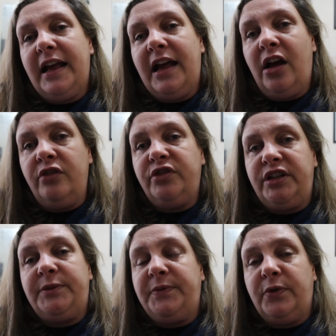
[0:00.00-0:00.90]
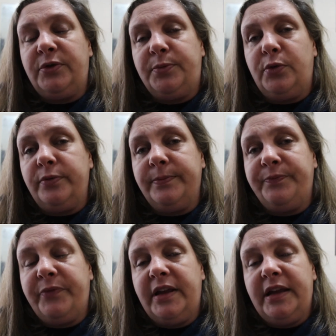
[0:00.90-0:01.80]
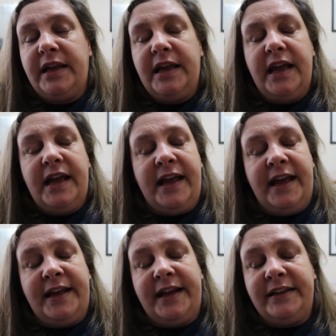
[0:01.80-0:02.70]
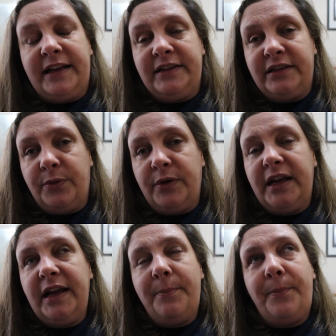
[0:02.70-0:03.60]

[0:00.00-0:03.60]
100 years before I was born, and so on.